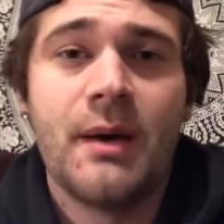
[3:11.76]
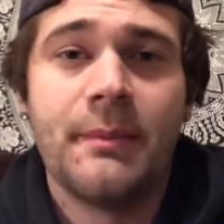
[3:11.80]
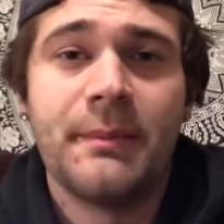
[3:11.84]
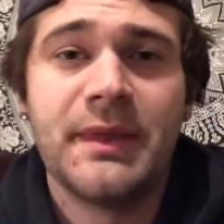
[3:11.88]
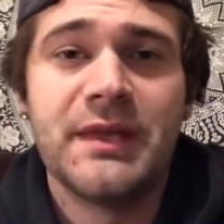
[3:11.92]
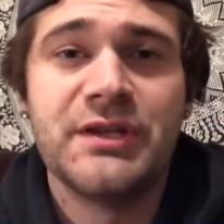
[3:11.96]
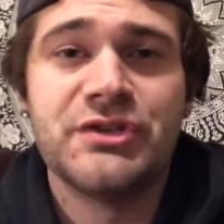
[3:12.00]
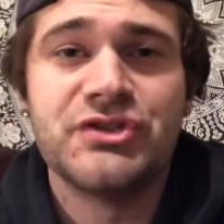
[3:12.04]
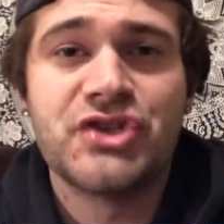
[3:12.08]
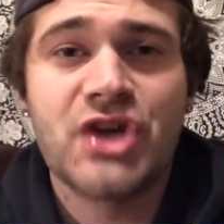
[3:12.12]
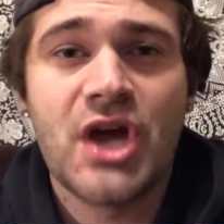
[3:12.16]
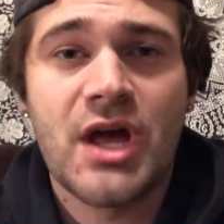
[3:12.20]

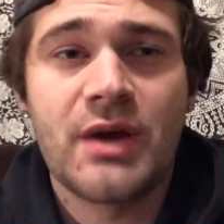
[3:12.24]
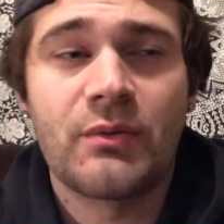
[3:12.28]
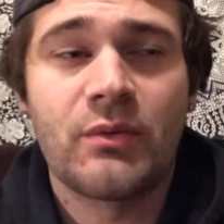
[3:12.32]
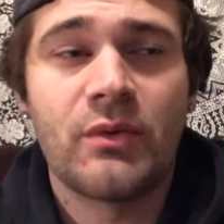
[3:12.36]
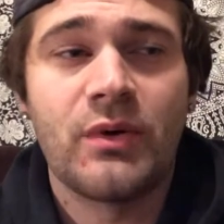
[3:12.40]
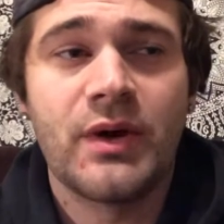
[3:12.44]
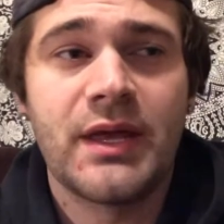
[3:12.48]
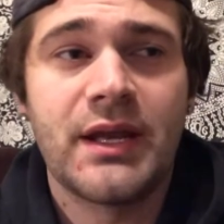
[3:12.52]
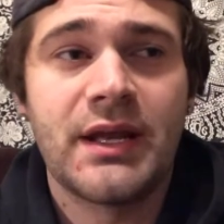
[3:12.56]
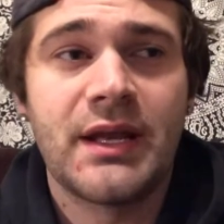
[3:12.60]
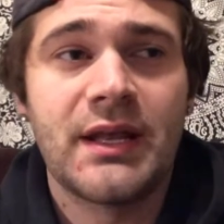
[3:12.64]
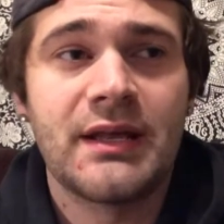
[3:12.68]
In general,
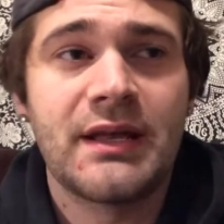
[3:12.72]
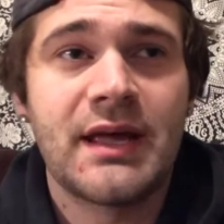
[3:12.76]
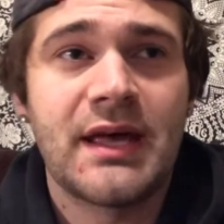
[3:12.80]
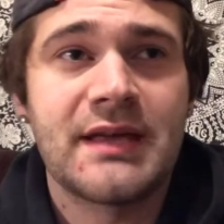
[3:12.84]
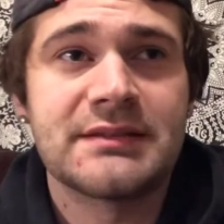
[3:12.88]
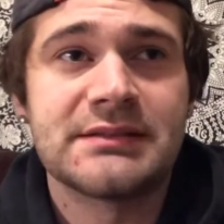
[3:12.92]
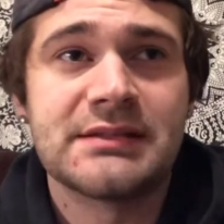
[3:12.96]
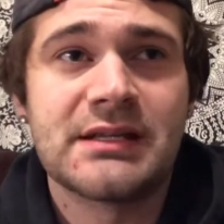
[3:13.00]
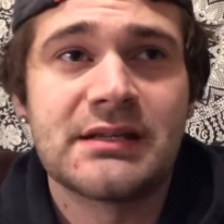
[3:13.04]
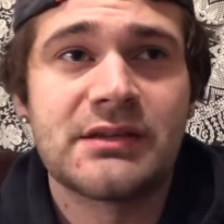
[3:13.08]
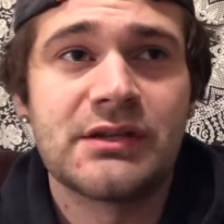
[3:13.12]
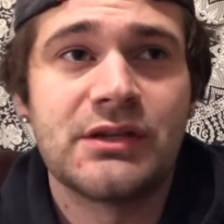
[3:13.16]
and it
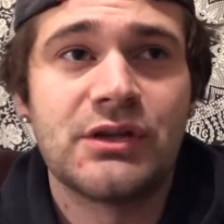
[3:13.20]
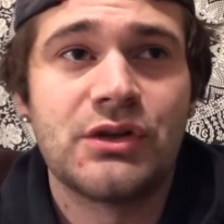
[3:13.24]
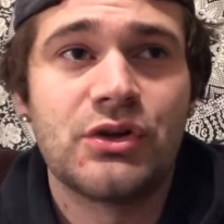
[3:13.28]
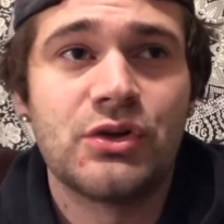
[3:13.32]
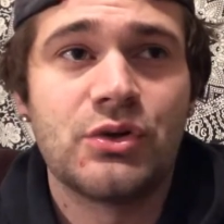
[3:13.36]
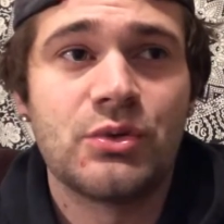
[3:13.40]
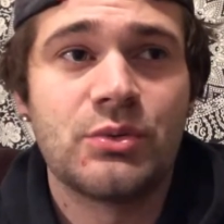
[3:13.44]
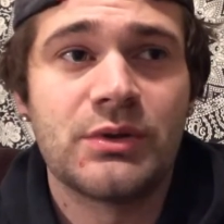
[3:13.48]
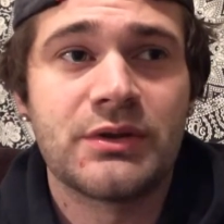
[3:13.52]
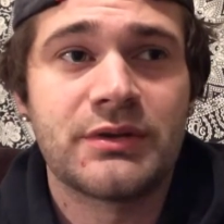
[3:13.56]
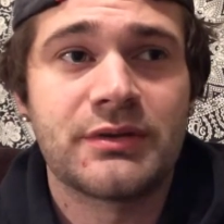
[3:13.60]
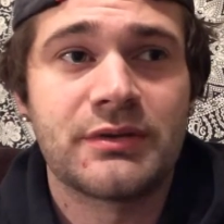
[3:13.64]
has nothing to
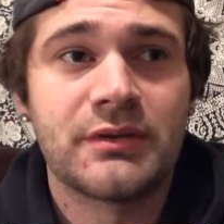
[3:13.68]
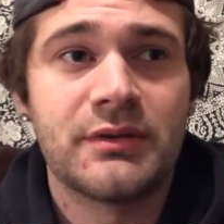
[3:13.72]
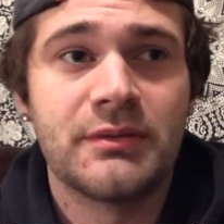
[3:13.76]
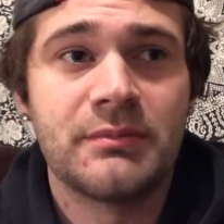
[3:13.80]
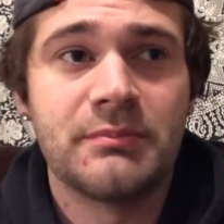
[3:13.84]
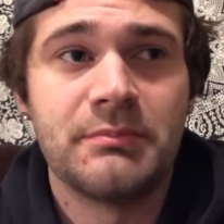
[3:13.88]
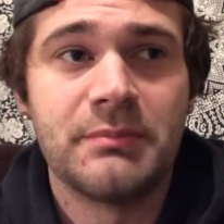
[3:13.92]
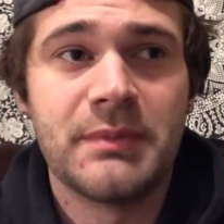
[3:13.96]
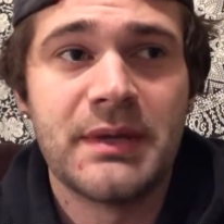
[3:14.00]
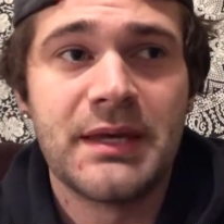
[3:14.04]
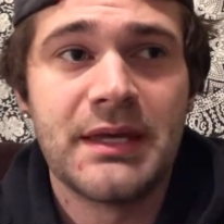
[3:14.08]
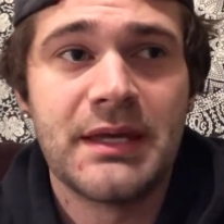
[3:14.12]
do with
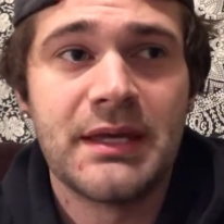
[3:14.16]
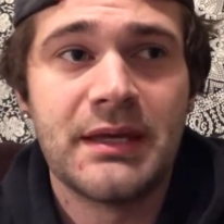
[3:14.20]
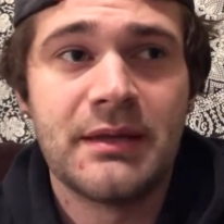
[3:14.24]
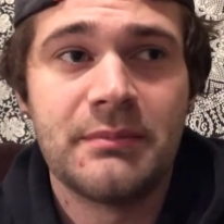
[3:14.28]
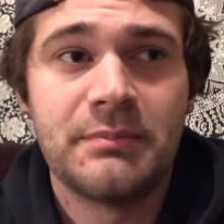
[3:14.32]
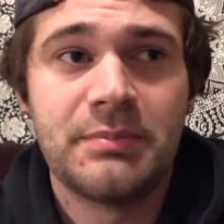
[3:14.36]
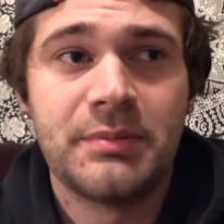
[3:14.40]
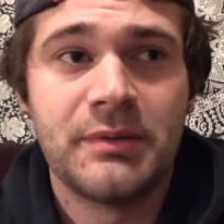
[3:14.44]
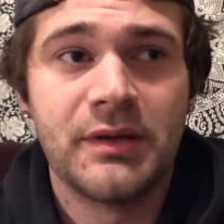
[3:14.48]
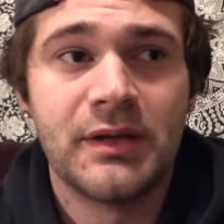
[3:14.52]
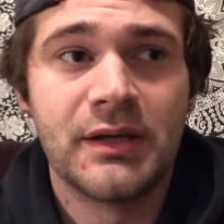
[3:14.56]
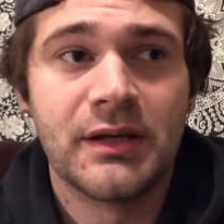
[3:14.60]
me
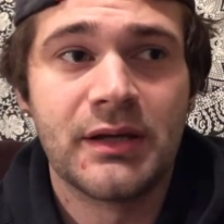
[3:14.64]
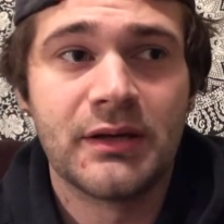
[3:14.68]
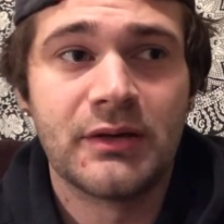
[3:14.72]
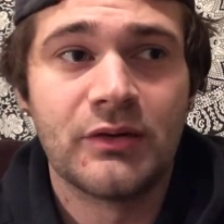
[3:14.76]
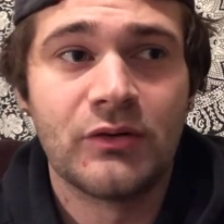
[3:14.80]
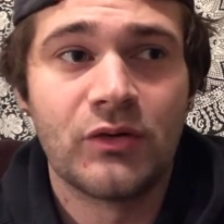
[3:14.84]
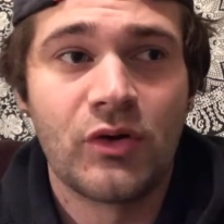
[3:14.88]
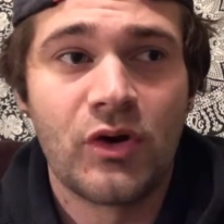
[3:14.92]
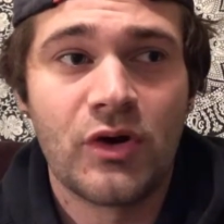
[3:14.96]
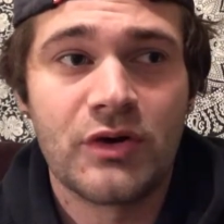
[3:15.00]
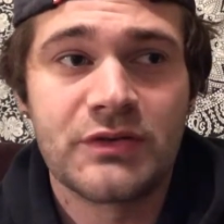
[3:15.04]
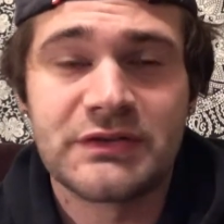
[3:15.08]
being
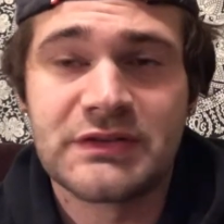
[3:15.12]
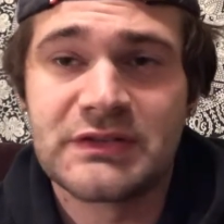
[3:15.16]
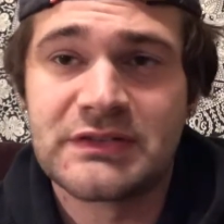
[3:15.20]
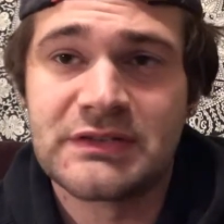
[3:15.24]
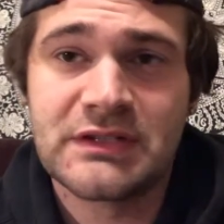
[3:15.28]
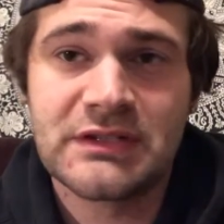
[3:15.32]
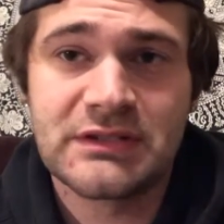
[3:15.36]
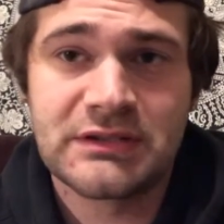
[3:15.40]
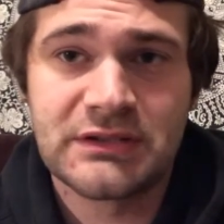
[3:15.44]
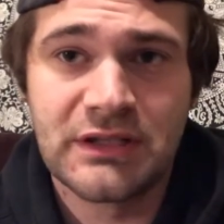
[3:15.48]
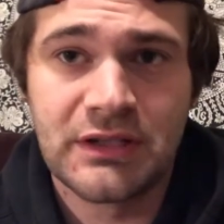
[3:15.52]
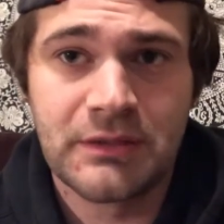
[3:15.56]

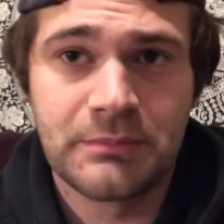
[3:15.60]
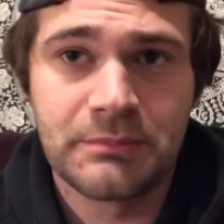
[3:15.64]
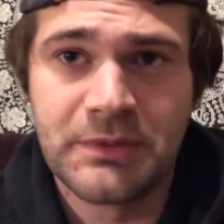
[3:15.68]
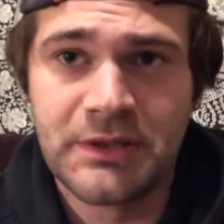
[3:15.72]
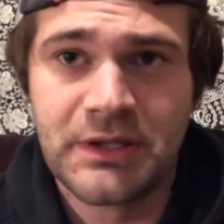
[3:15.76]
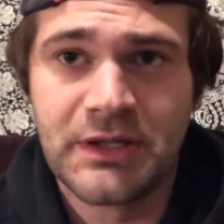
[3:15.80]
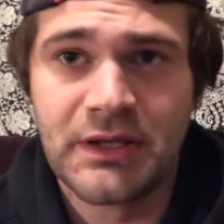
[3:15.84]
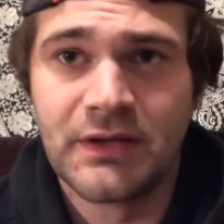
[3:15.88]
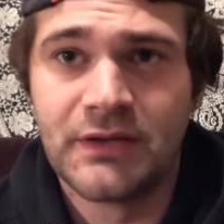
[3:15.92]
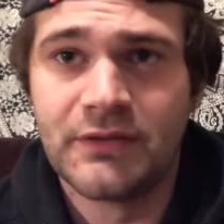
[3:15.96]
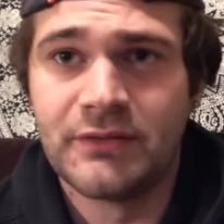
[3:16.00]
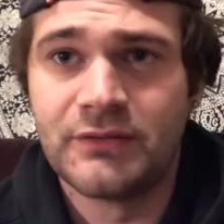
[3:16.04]
narcissistic,
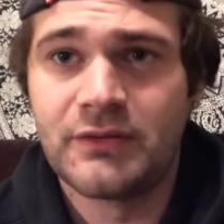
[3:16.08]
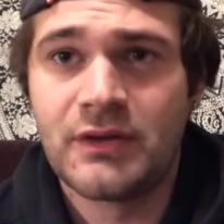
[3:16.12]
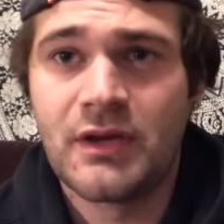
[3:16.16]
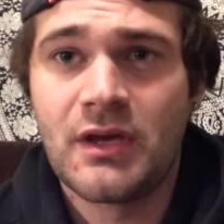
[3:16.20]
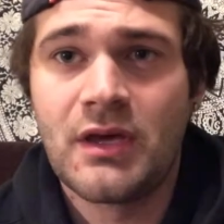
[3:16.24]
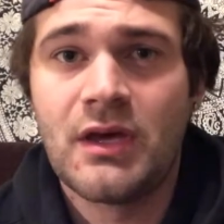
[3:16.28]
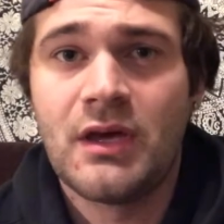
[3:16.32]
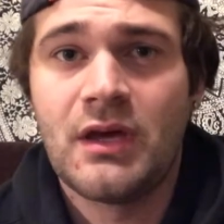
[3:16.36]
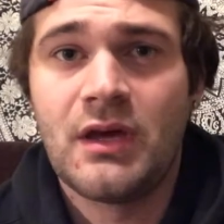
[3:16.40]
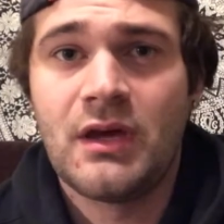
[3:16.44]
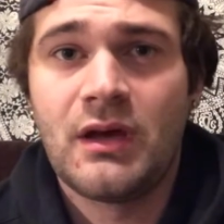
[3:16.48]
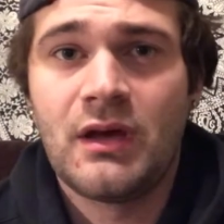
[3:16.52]
because
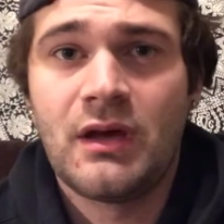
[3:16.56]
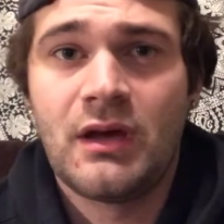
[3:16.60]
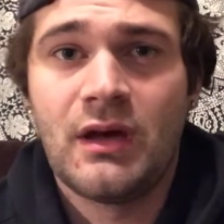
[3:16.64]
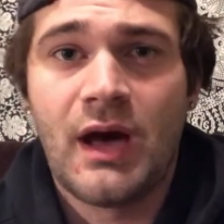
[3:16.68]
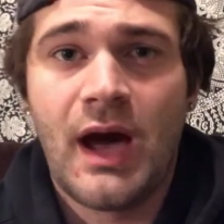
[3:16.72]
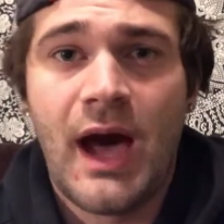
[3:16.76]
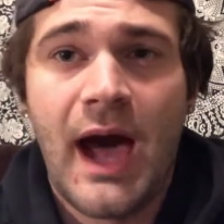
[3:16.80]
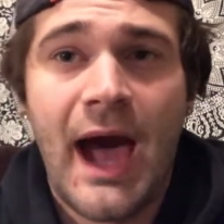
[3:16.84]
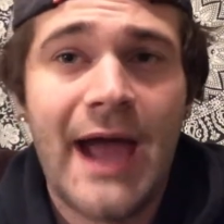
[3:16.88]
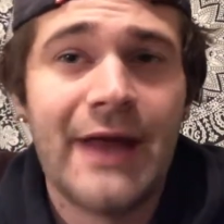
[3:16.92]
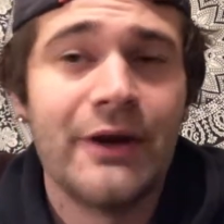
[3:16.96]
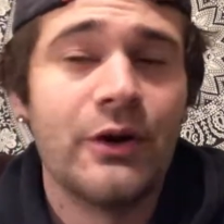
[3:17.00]

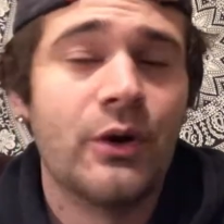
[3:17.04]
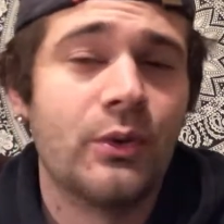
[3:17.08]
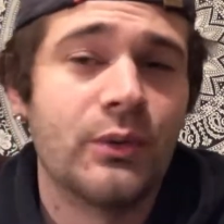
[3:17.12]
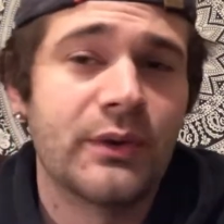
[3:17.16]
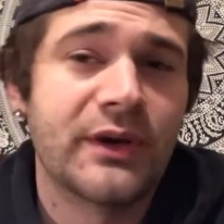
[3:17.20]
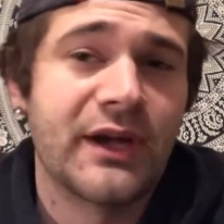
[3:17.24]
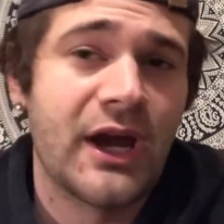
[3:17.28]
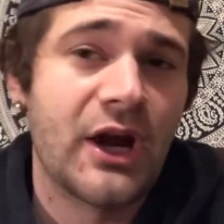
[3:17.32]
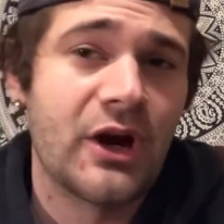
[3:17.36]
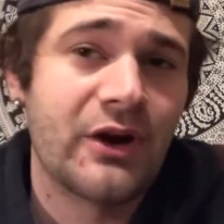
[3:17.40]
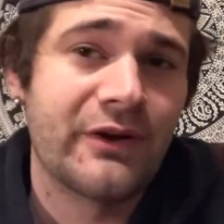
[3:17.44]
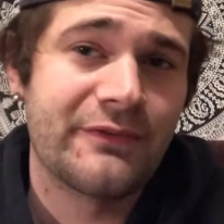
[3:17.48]
I don't
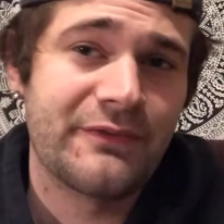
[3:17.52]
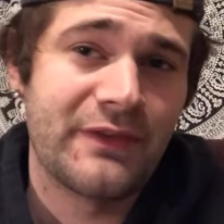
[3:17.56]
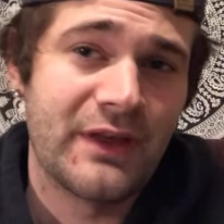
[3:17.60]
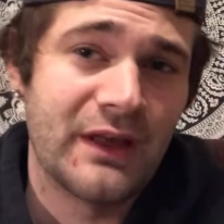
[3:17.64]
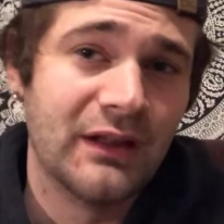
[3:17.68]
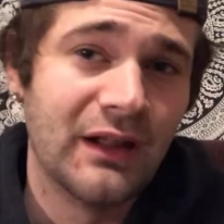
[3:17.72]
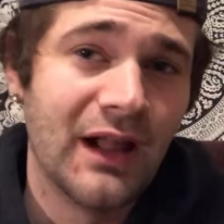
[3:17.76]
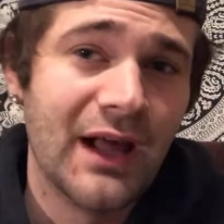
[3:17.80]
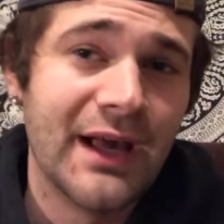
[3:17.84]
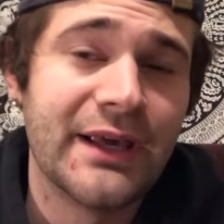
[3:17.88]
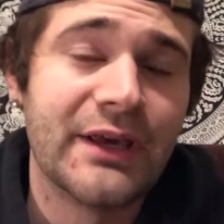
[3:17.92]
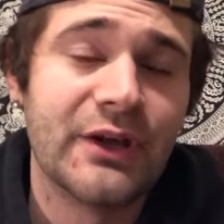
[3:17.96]
care if they
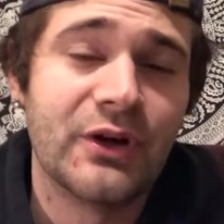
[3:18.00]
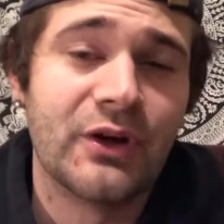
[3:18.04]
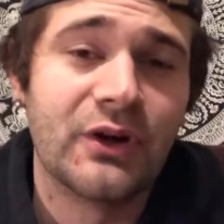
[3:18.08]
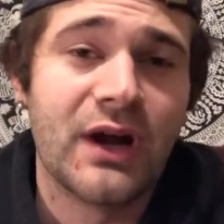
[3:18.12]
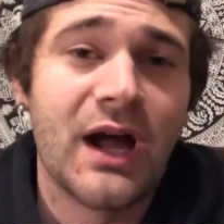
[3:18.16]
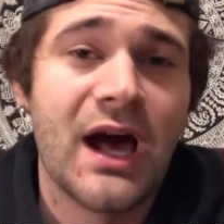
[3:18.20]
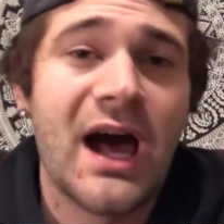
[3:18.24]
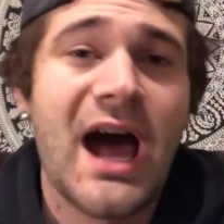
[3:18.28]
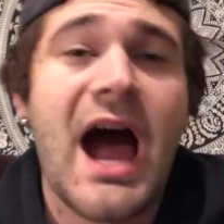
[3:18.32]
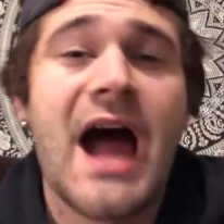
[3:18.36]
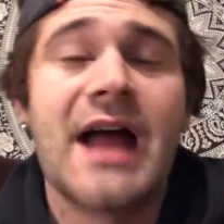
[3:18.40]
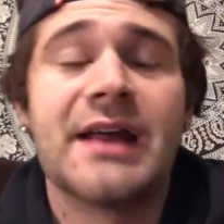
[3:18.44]
like it or not.